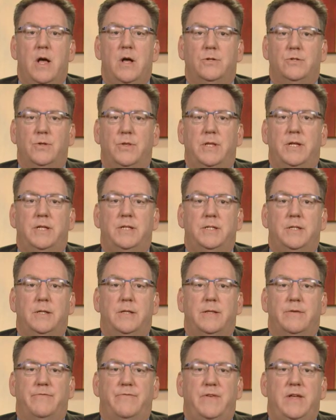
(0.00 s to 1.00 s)
So
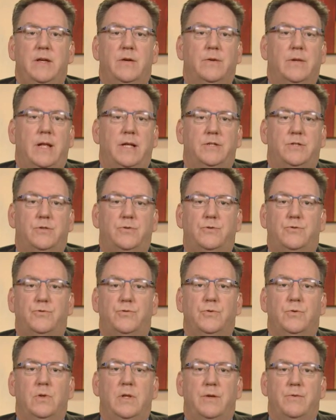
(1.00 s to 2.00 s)
the field has
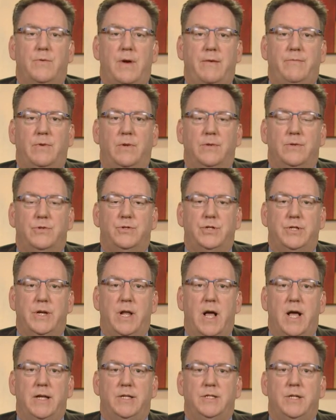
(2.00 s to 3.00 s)
truly
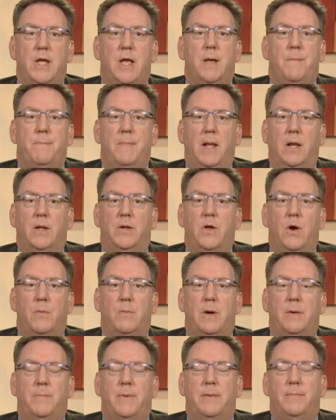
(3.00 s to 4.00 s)
revolutionized
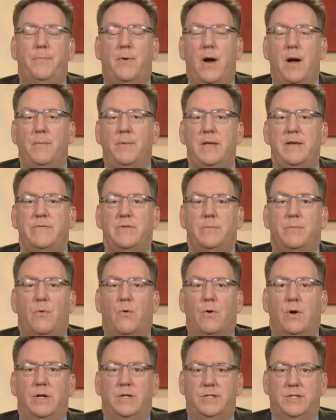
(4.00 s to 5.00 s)
melanoma, but probably even
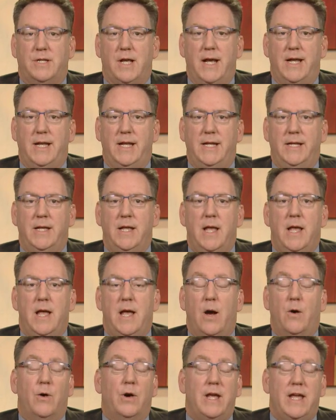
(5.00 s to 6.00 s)
more exciting,
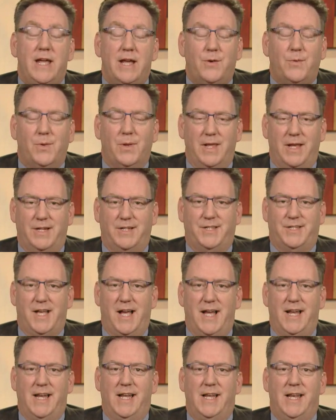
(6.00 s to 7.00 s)
or equally
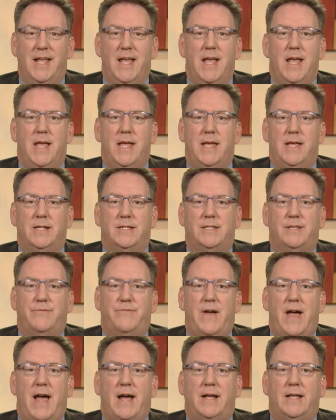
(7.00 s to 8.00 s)
exciting, is the
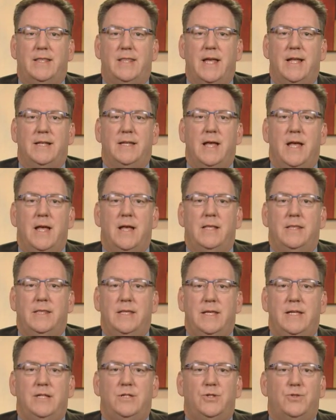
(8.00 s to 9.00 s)
fact that
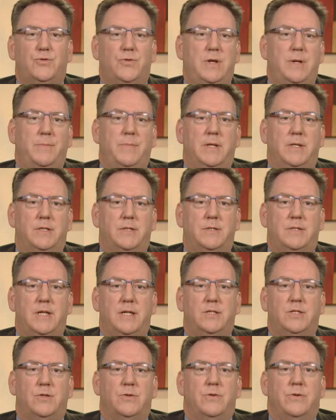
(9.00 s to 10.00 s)
these treatments,
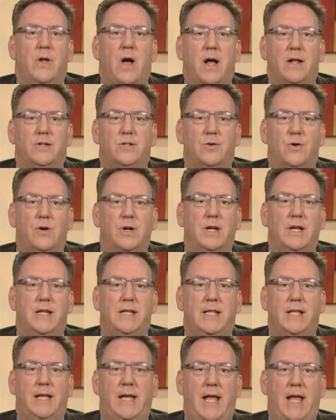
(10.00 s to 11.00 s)
since they're not
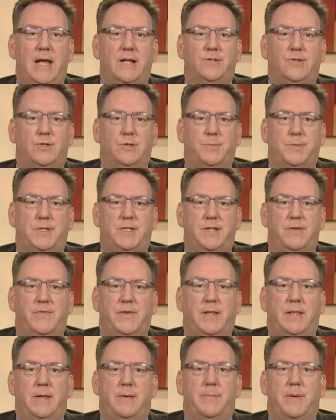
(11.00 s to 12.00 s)
targeting the cancer
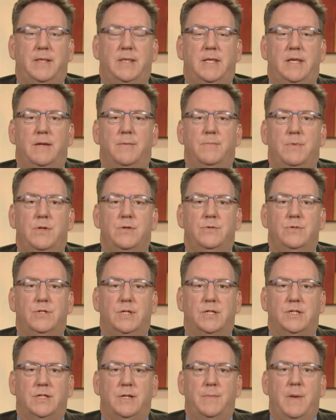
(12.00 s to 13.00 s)
specifically, but the immune
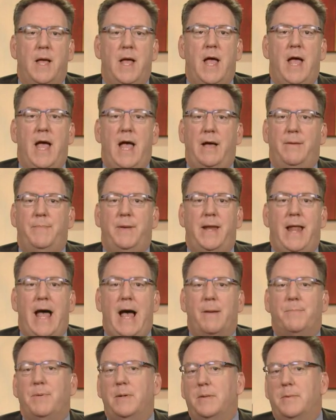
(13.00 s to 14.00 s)
system, have been
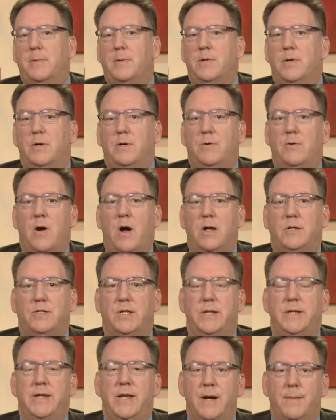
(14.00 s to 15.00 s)
applicable across
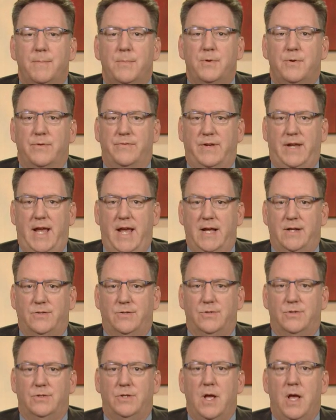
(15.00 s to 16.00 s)
a number of
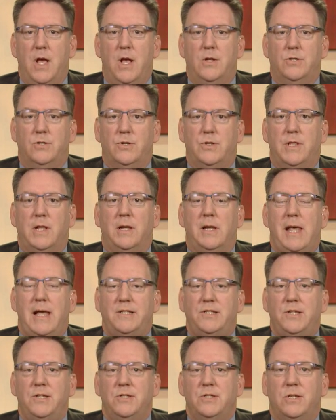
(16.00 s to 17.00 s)
cancers. So the
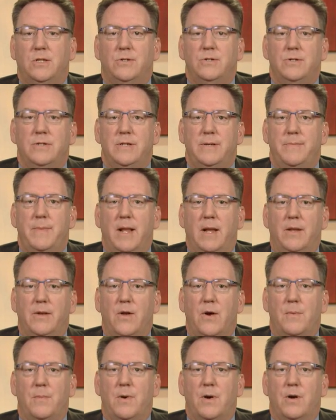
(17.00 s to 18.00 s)
lessons learned in
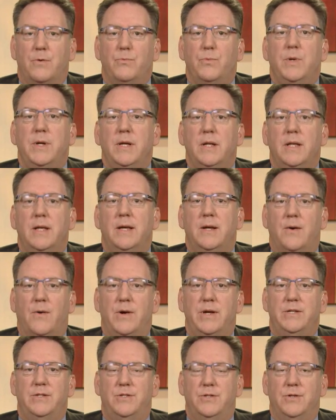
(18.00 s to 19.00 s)
melanoma are really
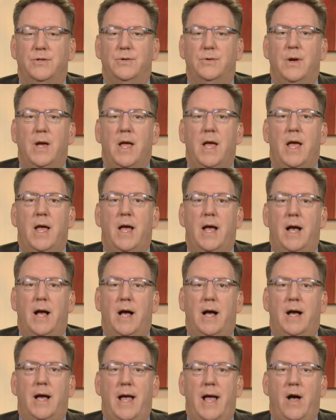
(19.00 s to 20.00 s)
going to
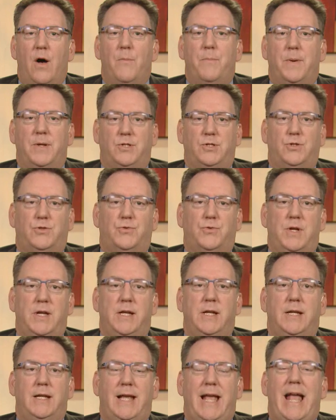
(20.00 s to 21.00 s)
help us
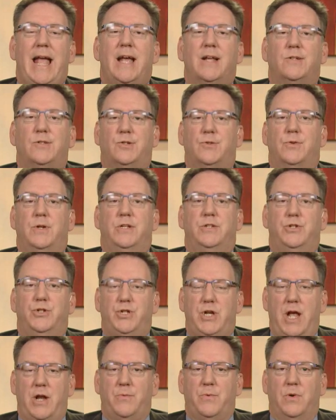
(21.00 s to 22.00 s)
treat cancer in
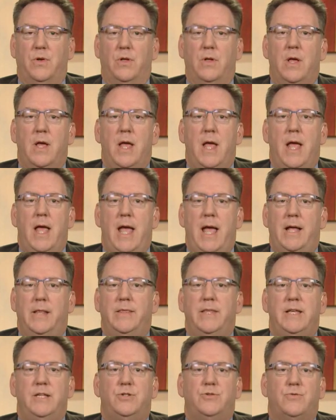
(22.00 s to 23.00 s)
general.
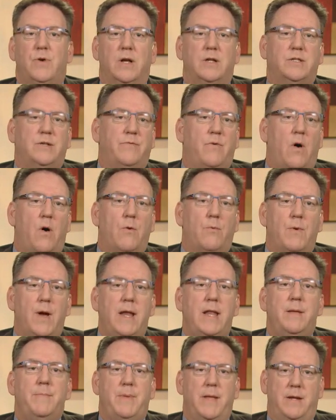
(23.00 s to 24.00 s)
And these drugs have
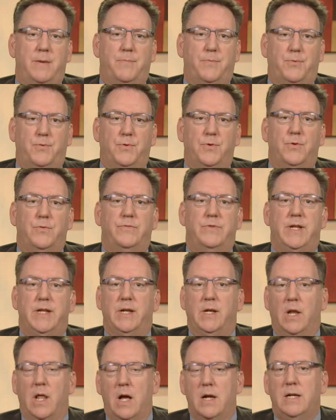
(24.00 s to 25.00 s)
already been approved
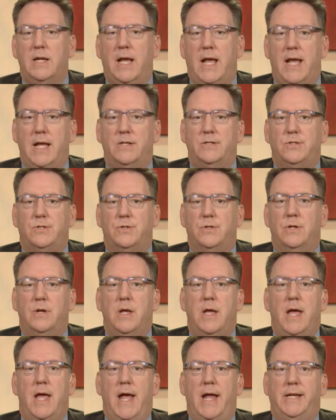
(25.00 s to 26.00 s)
in lung cancer
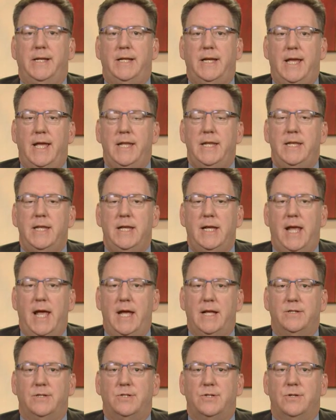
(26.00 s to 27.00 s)
and kidney
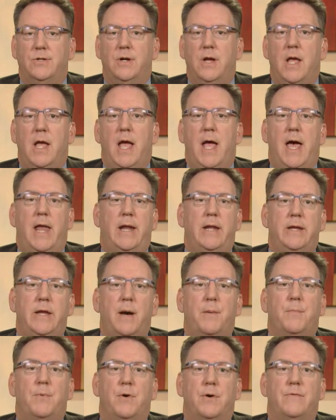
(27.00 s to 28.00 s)
cancer, and a
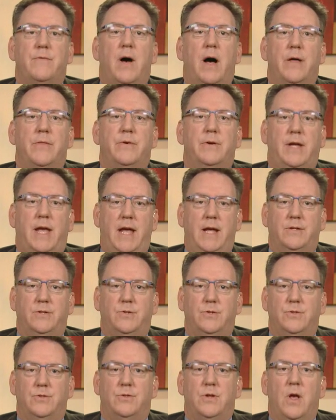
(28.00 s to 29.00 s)
number of other
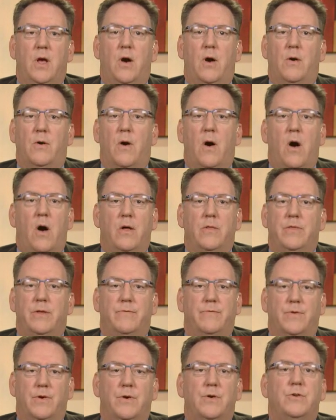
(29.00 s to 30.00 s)
cancers are on
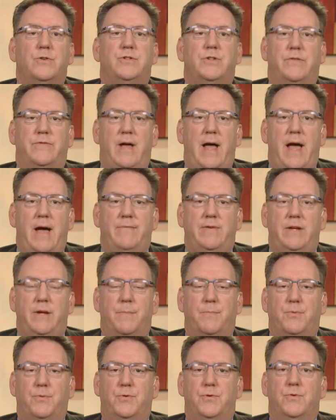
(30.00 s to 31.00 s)
the verge of having
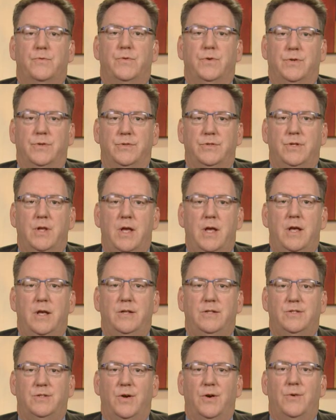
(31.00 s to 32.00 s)
approvals.
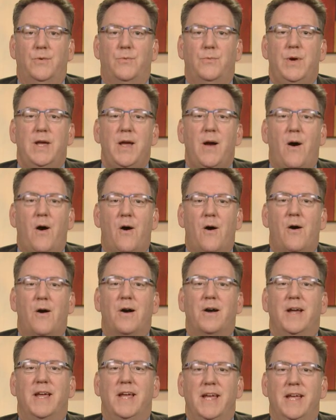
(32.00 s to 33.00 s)
So we
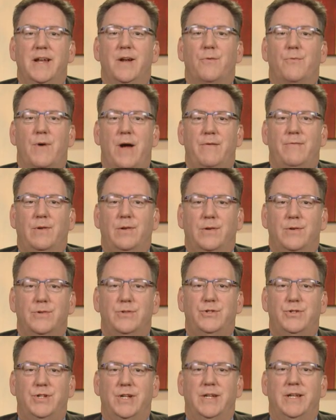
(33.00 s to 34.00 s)
are in a
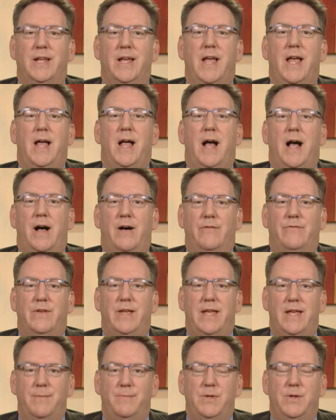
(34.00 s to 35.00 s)
revolution of
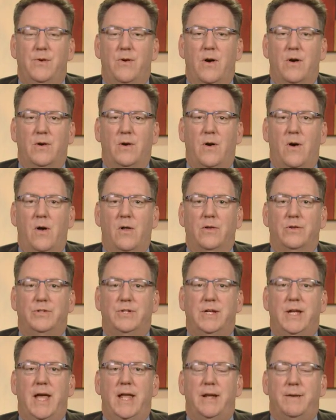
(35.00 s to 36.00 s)

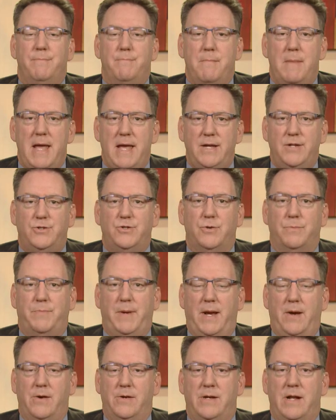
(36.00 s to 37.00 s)
immuno-oncology and a major
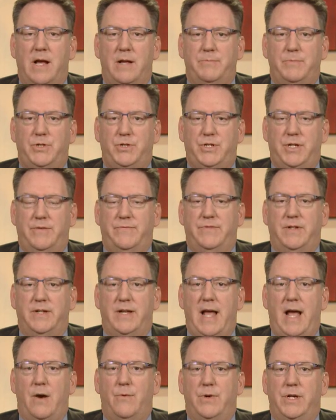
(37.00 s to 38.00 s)
paradigm shift
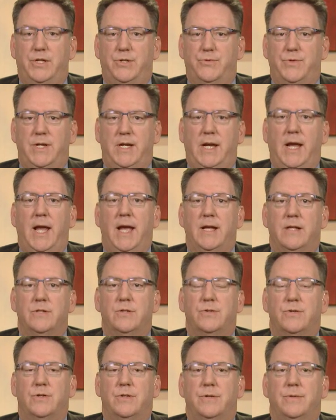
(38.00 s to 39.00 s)
in how we treat
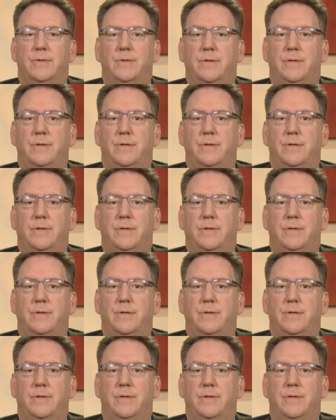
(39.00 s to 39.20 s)
cancer.